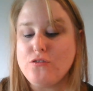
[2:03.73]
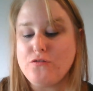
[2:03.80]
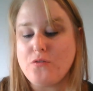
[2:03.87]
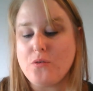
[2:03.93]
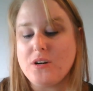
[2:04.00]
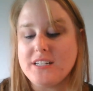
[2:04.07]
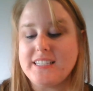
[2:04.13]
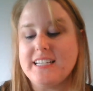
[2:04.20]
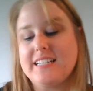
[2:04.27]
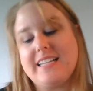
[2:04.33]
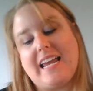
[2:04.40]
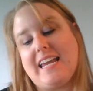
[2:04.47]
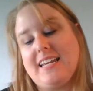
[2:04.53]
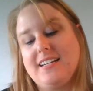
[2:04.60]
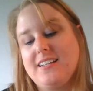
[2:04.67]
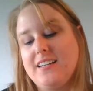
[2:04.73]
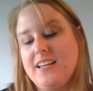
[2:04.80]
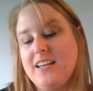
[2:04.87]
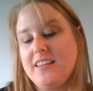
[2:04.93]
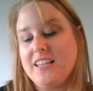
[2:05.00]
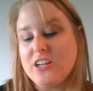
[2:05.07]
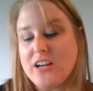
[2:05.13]
4, 6, 8.
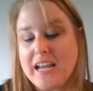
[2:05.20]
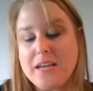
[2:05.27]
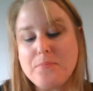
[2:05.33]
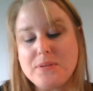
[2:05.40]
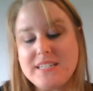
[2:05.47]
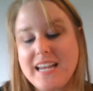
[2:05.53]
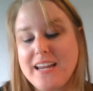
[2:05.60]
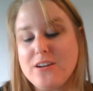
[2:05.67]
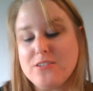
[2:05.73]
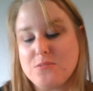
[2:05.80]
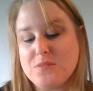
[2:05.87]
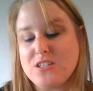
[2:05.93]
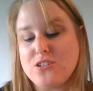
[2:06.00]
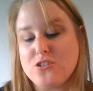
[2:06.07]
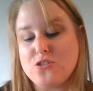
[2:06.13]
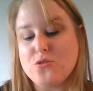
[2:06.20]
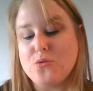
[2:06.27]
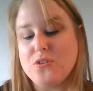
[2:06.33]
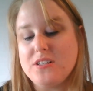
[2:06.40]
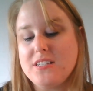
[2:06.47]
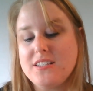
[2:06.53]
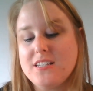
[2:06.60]
"There are 8 potatoes, Mrs.
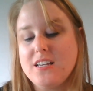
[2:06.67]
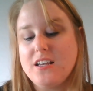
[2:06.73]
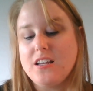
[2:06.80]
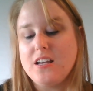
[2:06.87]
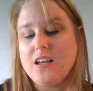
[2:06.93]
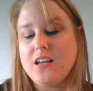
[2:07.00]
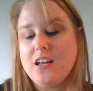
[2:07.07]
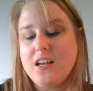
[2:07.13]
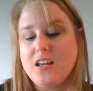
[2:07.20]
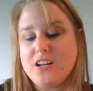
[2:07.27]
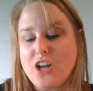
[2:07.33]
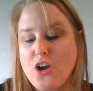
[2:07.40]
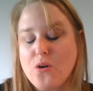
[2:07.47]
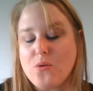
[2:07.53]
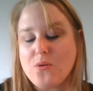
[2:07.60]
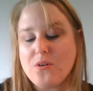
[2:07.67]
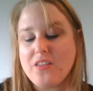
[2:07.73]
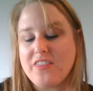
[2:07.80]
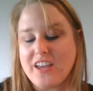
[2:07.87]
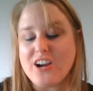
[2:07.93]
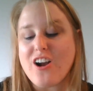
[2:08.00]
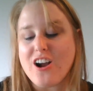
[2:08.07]
Jules." "No,
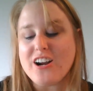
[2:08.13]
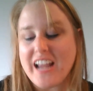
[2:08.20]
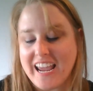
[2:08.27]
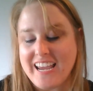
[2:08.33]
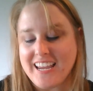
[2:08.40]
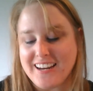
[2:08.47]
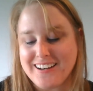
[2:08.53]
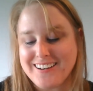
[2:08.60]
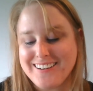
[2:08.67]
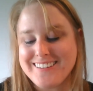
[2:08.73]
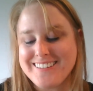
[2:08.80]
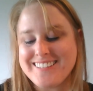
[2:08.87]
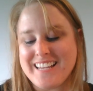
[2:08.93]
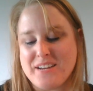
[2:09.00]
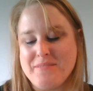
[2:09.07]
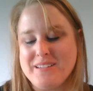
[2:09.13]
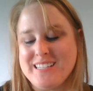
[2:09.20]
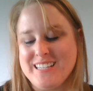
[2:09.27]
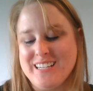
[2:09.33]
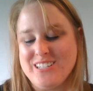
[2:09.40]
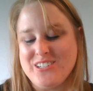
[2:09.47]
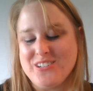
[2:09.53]
there are 8, said
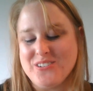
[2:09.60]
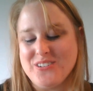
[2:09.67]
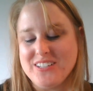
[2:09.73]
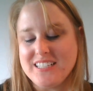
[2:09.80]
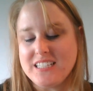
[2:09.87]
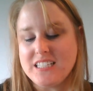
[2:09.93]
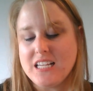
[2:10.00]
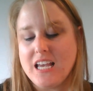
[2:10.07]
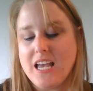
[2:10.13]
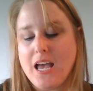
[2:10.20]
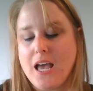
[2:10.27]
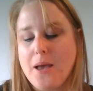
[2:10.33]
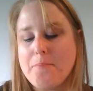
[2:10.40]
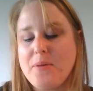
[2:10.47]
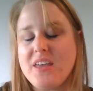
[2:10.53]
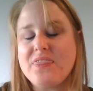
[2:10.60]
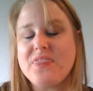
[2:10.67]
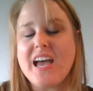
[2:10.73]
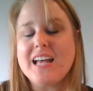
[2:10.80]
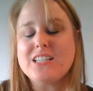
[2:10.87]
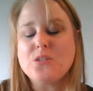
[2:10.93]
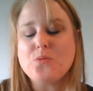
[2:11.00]
Mrs. Jules. "But
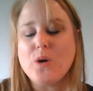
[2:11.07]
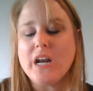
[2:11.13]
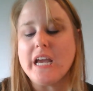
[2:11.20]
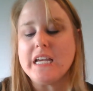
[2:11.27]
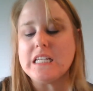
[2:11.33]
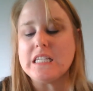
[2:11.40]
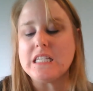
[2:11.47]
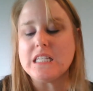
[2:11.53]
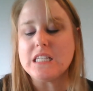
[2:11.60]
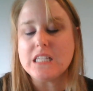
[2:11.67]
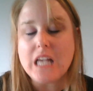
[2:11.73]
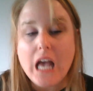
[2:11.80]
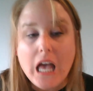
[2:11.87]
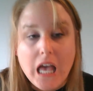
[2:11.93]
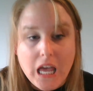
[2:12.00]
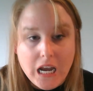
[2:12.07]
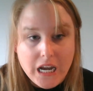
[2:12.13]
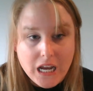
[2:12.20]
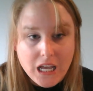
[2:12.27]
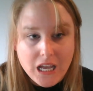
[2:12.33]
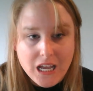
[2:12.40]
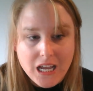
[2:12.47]
that's what I
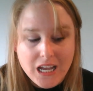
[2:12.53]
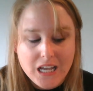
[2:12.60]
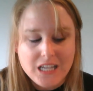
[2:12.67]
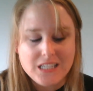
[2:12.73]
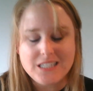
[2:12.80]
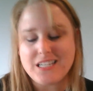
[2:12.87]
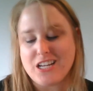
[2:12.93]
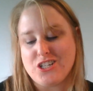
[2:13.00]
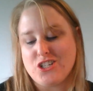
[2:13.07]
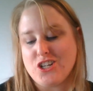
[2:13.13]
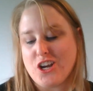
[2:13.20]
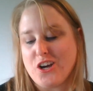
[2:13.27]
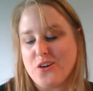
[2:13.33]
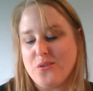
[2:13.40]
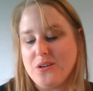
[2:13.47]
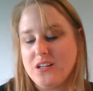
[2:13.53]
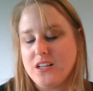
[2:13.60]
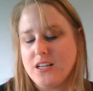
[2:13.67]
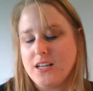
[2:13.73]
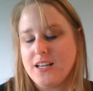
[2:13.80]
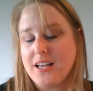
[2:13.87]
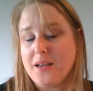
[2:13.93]
said," said Joe.
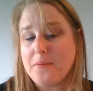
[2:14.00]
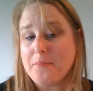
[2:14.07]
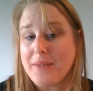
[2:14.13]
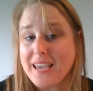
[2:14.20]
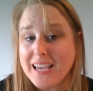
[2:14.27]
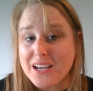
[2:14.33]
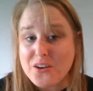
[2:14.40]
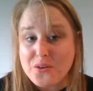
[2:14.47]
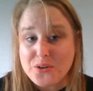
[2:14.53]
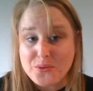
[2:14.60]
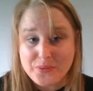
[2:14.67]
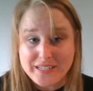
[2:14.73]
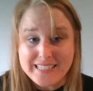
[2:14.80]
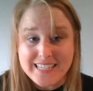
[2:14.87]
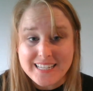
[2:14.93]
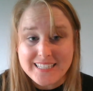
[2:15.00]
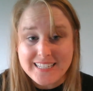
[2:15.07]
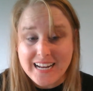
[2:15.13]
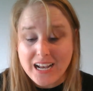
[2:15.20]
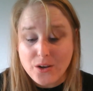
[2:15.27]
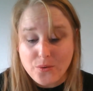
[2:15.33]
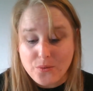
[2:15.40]
"May I go to recess
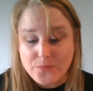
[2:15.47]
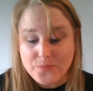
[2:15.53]
now?"